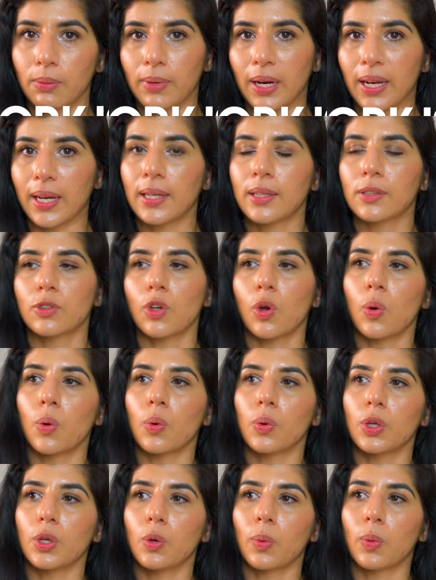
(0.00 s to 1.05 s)
right?
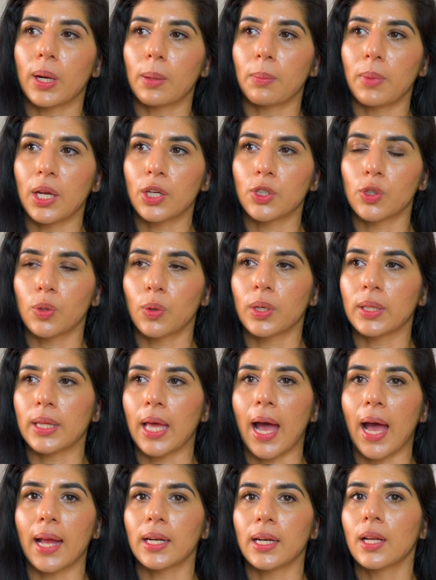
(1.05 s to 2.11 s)
So you wanna make sure
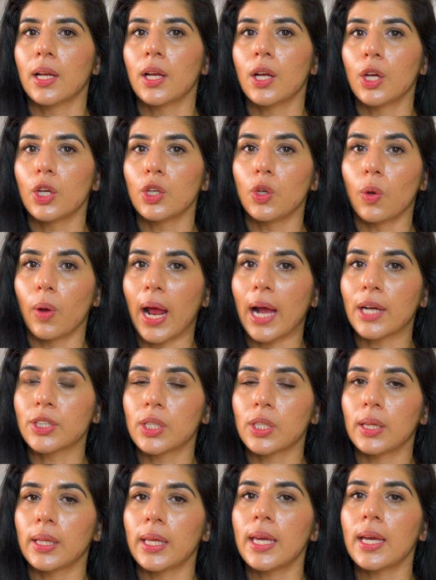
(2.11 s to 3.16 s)
that you're
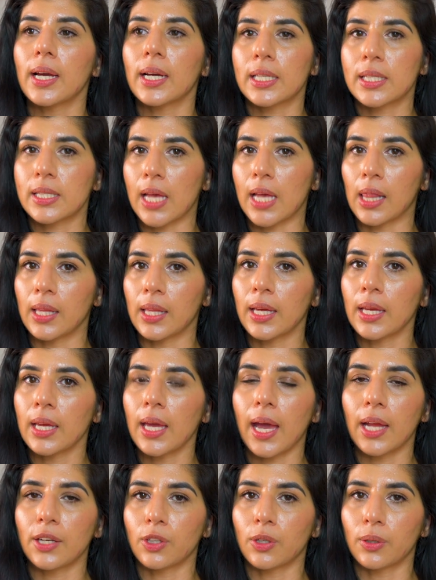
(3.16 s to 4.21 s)
actually excelling
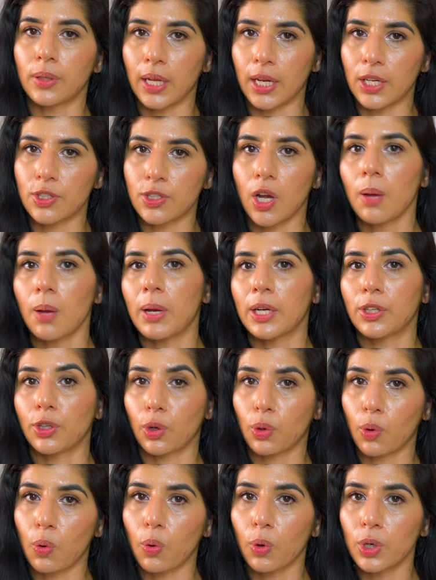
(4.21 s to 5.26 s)
at your day job, at your
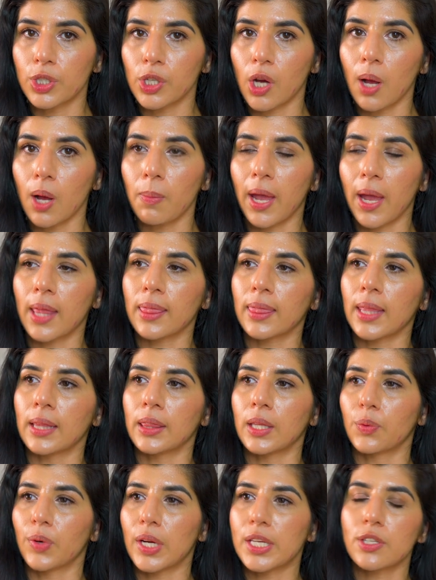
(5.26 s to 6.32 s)
core job, and then
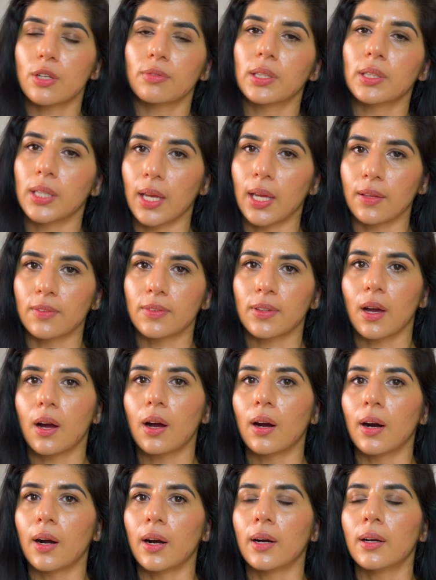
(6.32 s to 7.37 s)
the rest of the things
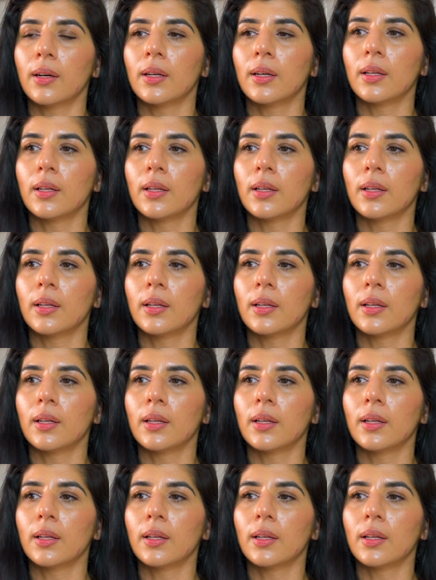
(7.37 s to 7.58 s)
are